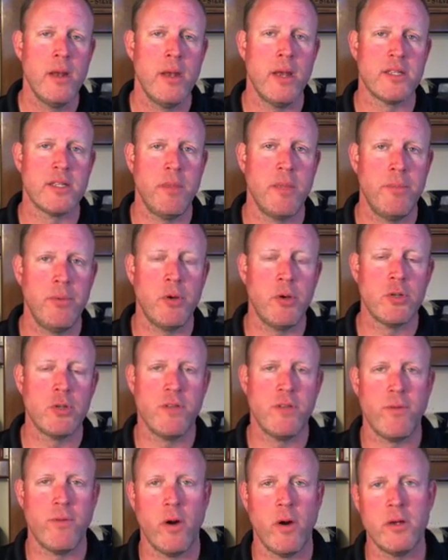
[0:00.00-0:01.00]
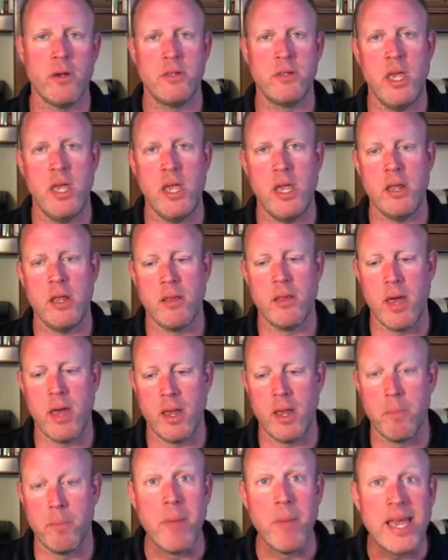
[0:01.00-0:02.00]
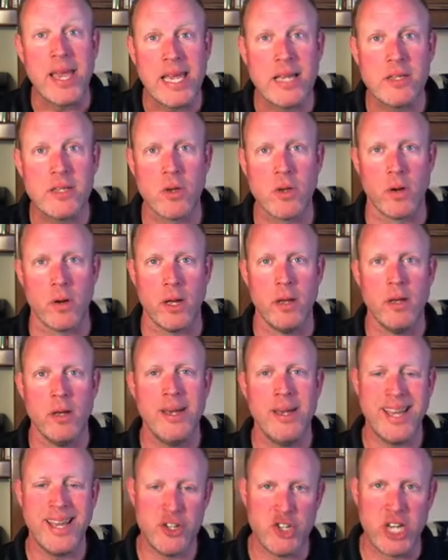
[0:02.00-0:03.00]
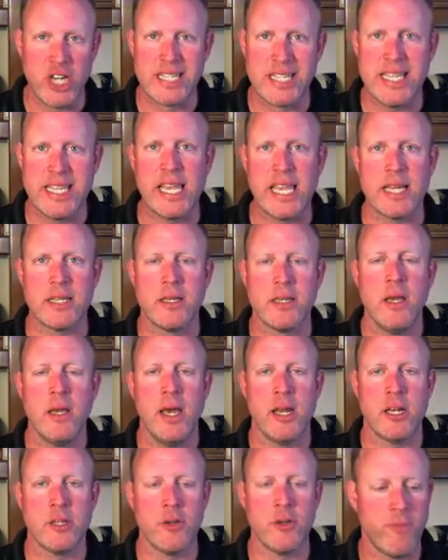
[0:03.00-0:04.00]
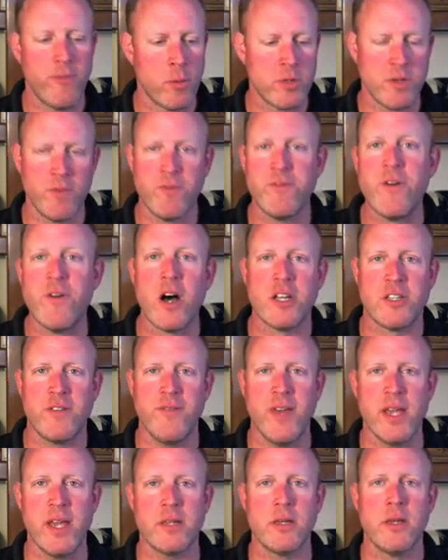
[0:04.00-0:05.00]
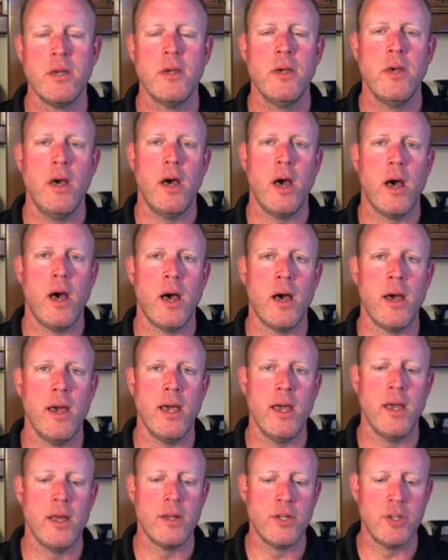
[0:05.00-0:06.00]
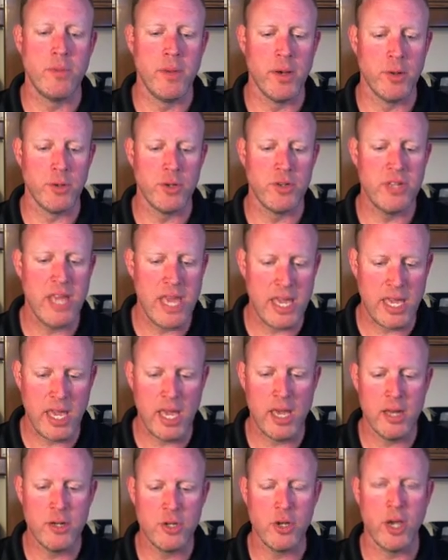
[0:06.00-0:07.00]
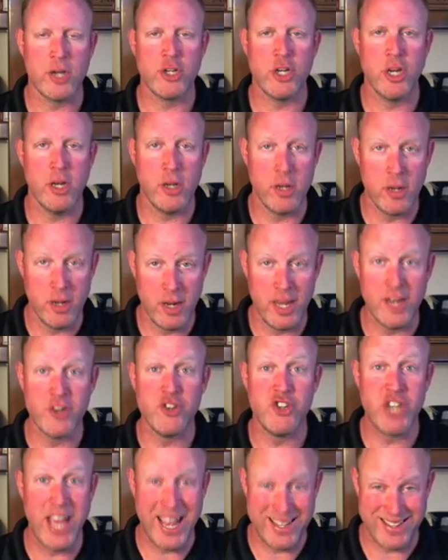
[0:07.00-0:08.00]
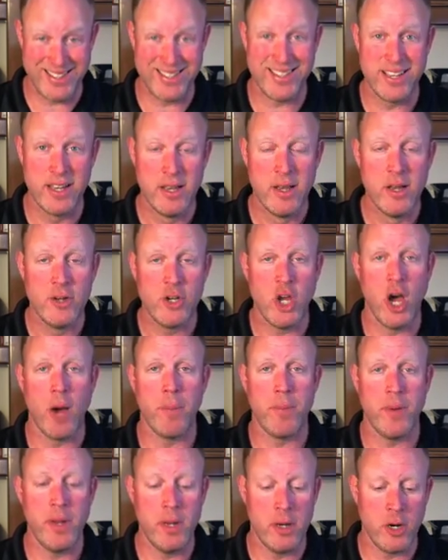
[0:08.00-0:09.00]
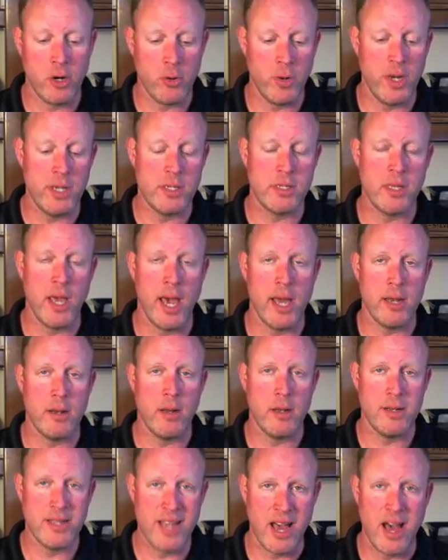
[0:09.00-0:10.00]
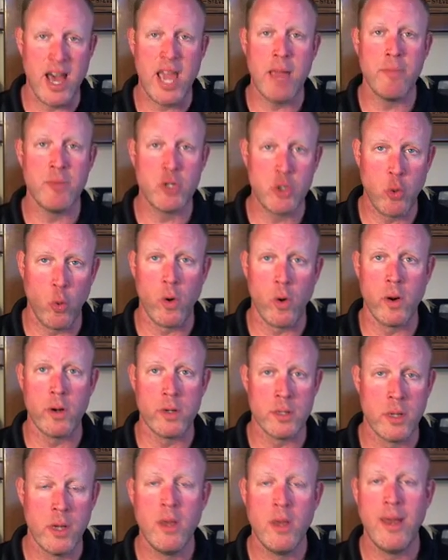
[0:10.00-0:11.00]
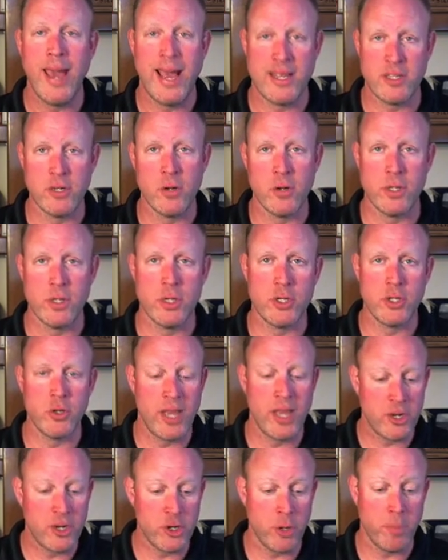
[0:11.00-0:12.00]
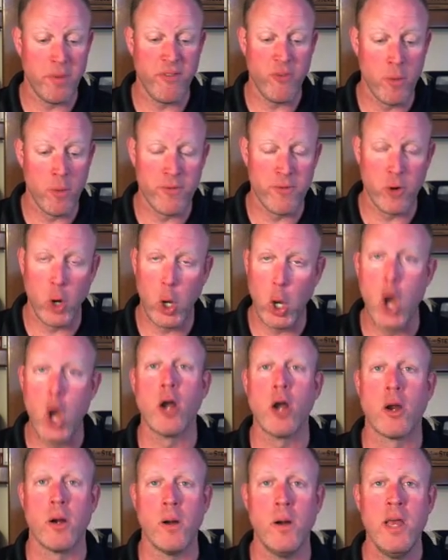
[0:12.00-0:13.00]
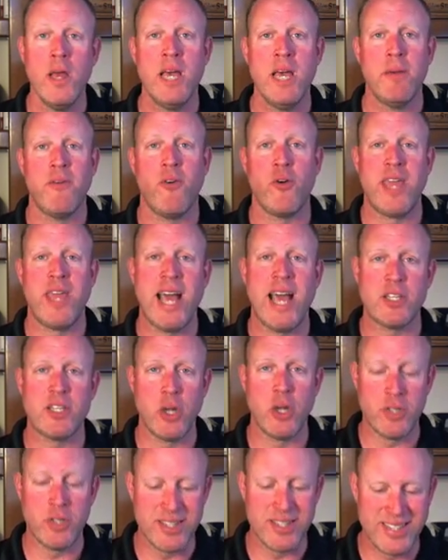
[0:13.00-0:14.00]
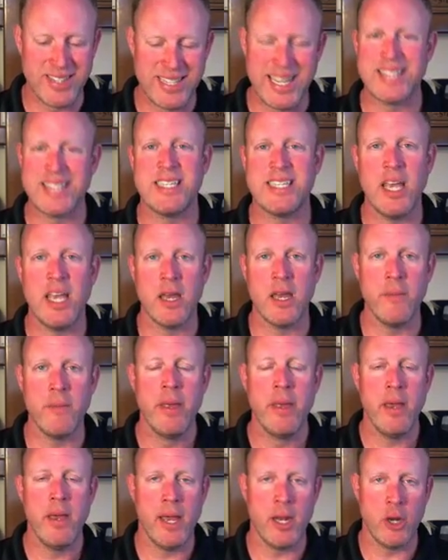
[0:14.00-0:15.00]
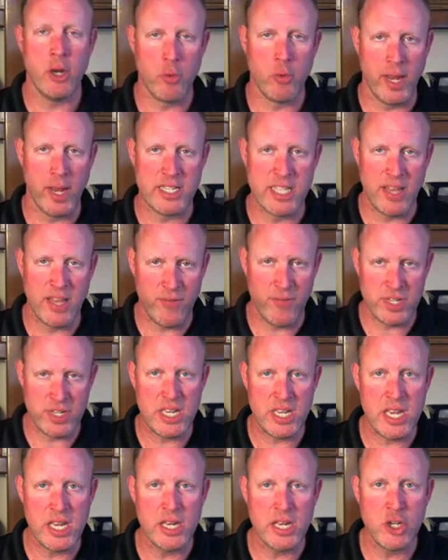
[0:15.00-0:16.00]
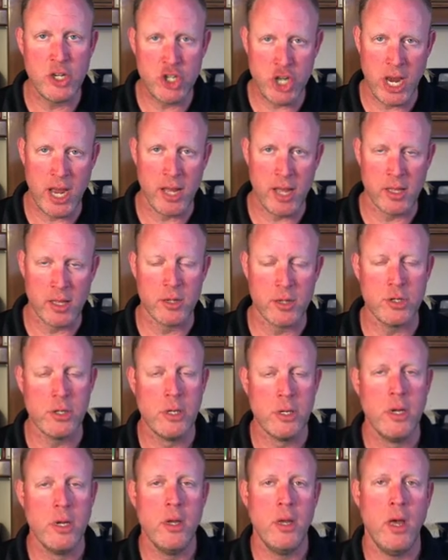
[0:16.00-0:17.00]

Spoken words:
Now, some people go so far as taking like baking soda, ingesting it, and other forms of phosphate to be able to take in, to actually ingest, to help increase that time towards acidosis, so they actually perform for longer before the acidosis sets in and creates that fatigue challenge.